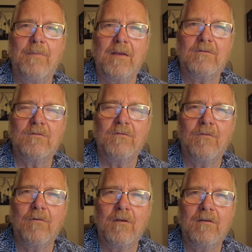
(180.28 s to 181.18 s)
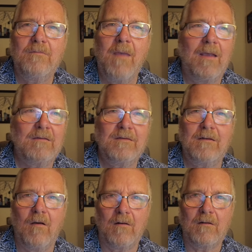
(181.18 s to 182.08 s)
picture for his
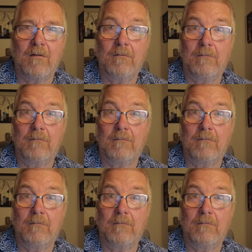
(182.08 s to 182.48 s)
magazine article